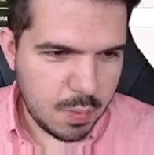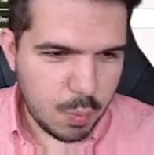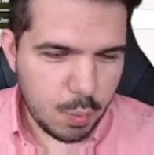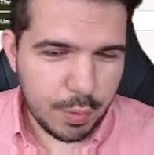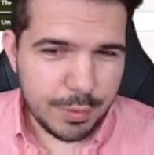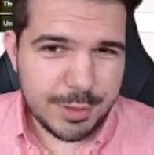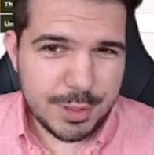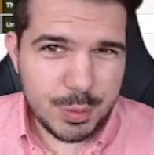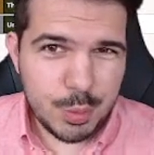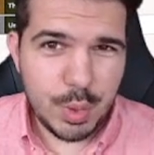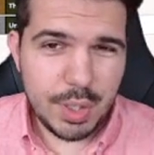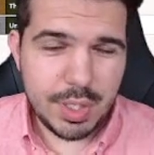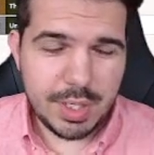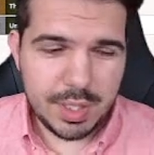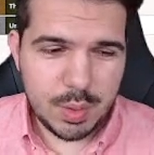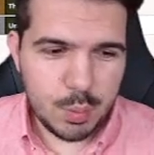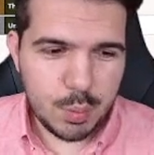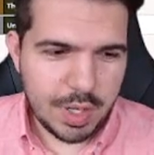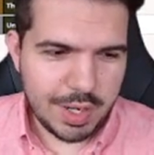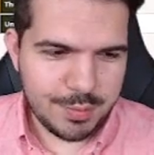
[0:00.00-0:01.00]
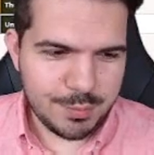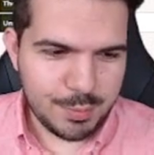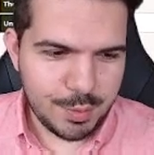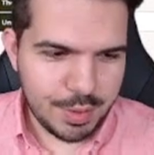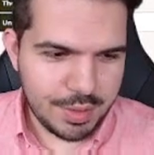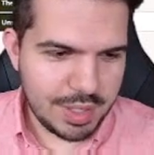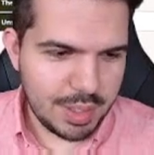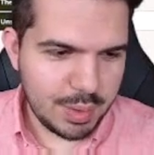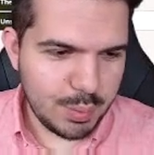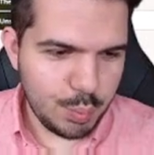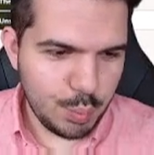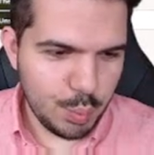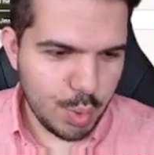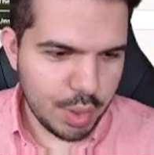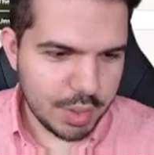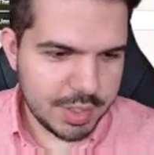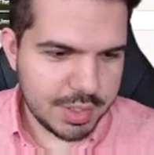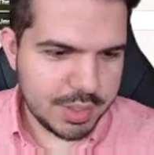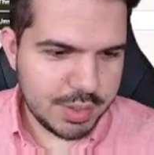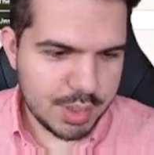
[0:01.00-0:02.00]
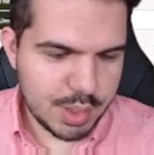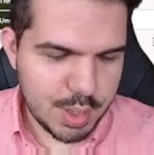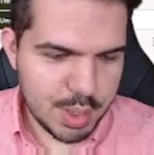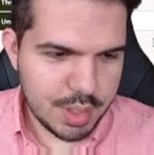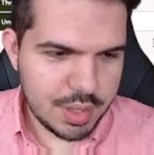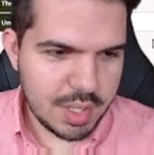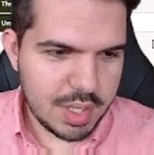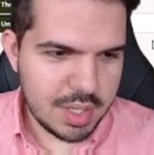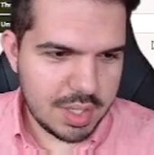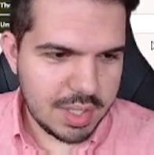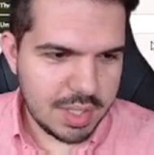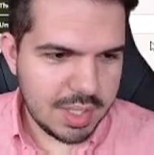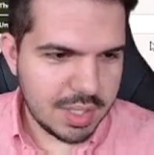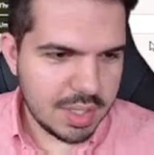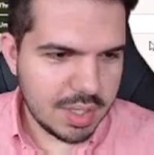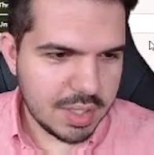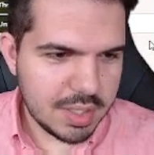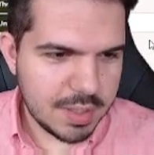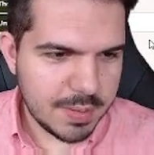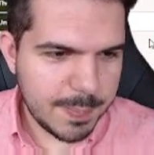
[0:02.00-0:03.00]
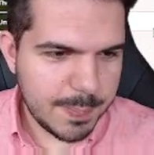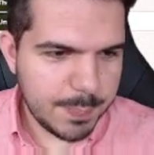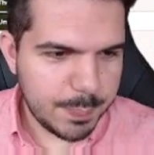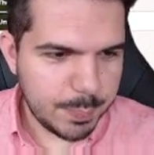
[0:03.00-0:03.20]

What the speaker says: What is really craftworthy and what is not that needed?